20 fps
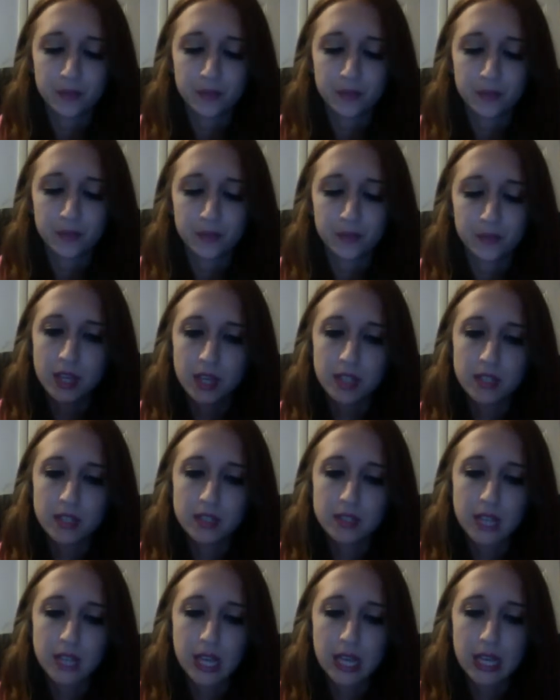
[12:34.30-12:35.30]
This
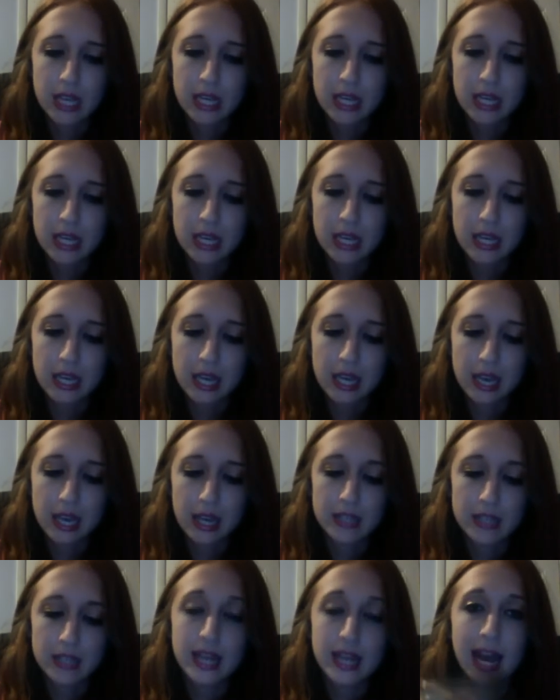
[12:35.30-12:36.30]

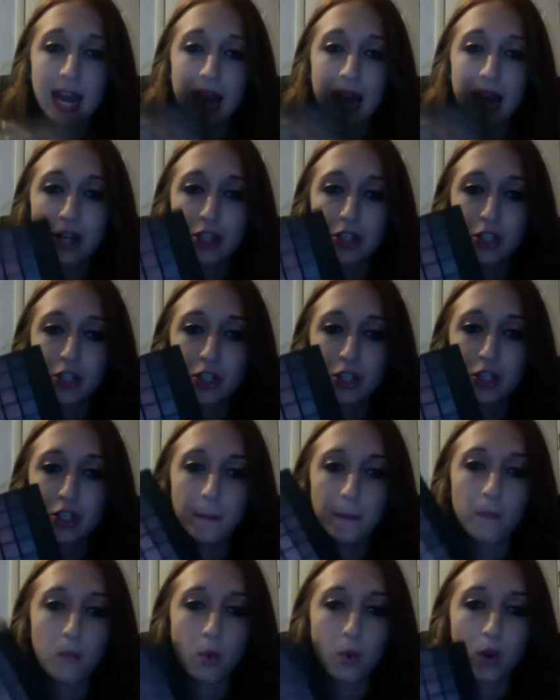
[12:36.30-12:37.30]
is actually
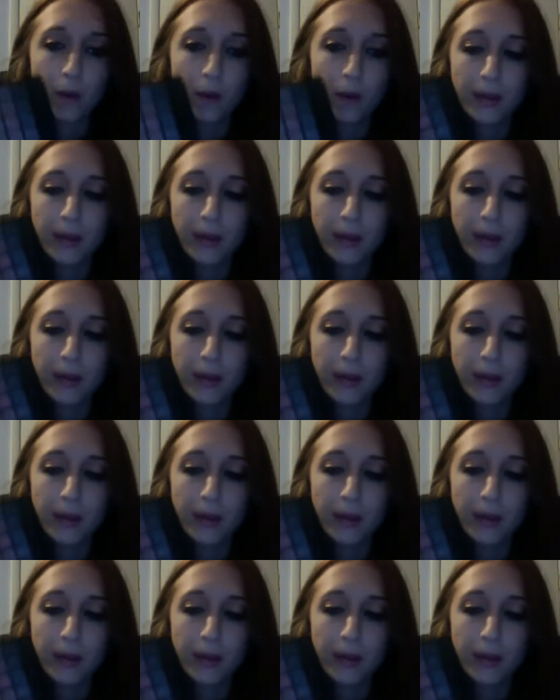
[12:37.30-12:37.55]
more